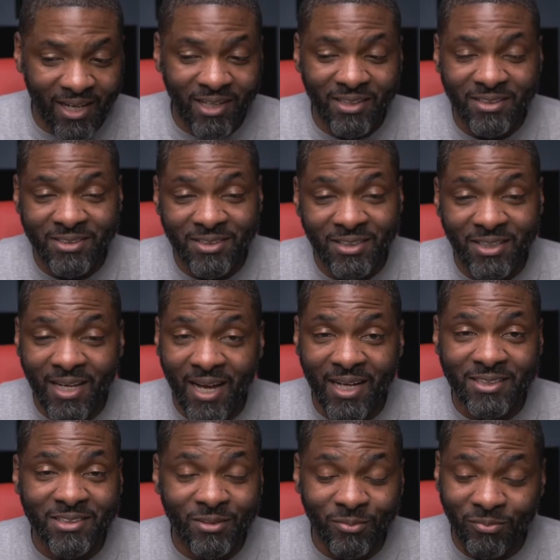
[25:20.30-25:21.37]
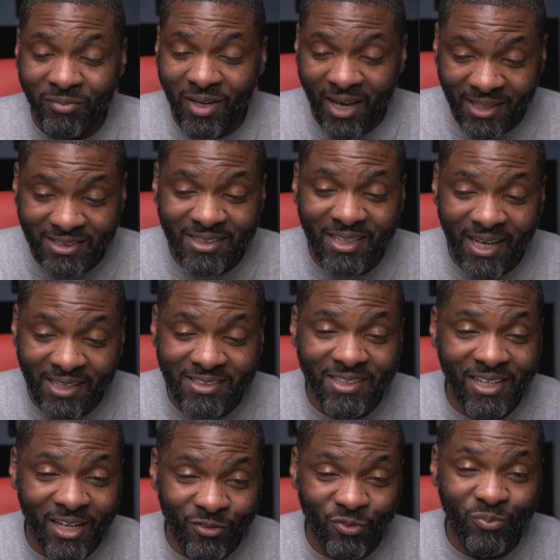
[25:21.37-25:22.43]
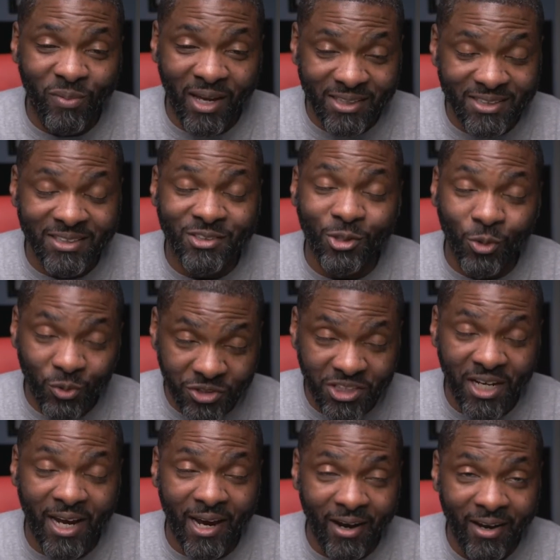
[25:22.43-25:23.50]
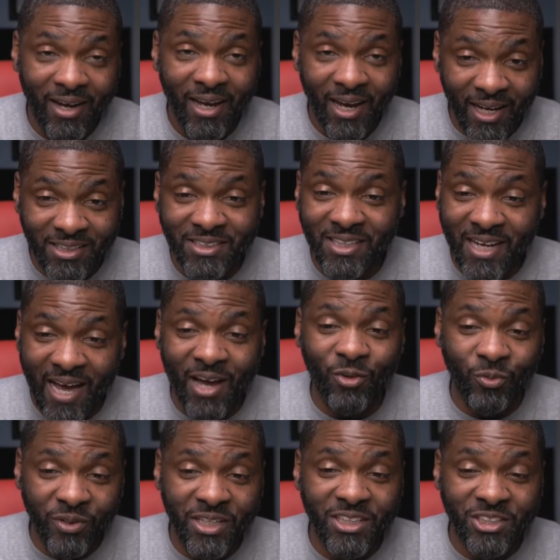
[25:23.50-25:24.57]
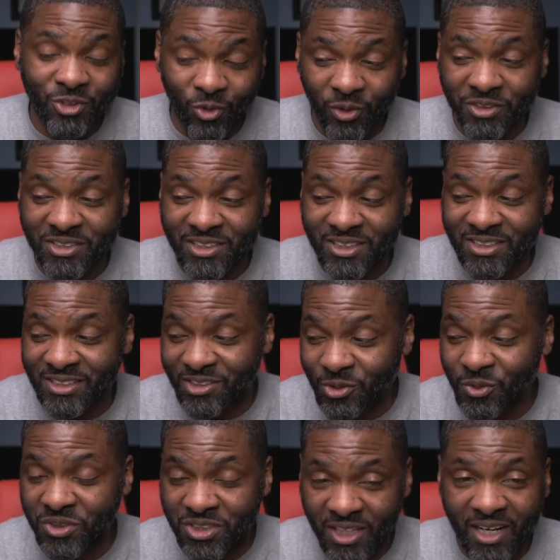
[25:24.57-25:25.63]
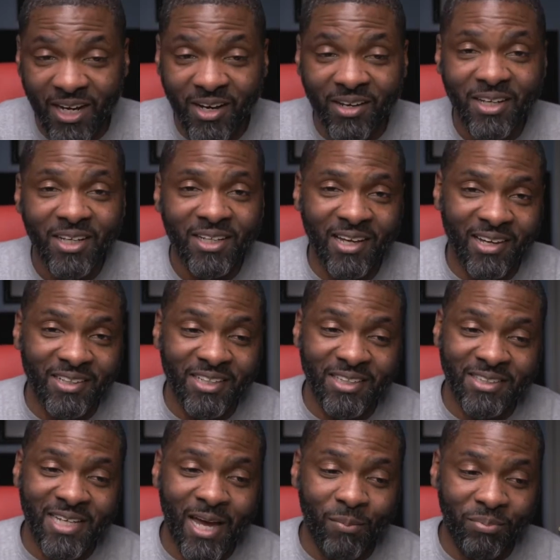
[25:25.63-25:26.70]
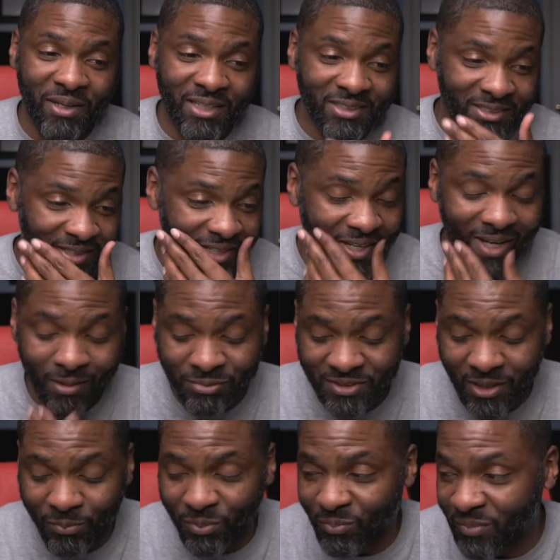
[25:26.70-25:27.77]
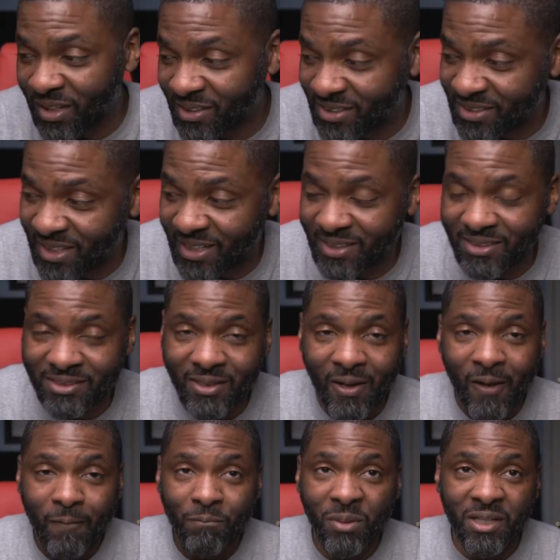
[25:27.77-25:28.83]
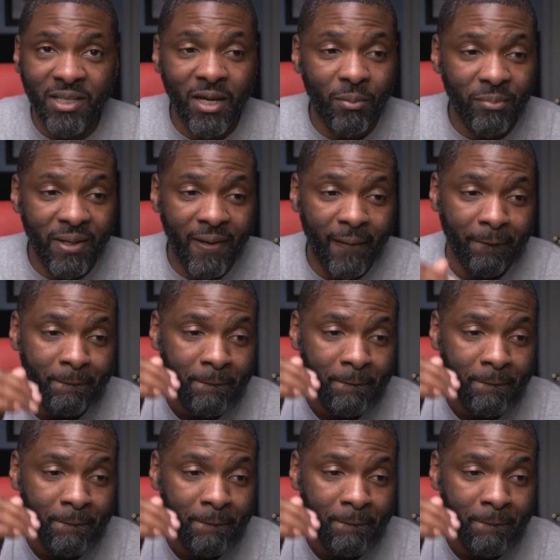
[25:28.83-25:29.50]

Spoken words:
She got some education and information to share, and she got resources to share. Y'all need to tap into Supplemental Sundays. But yeah, man,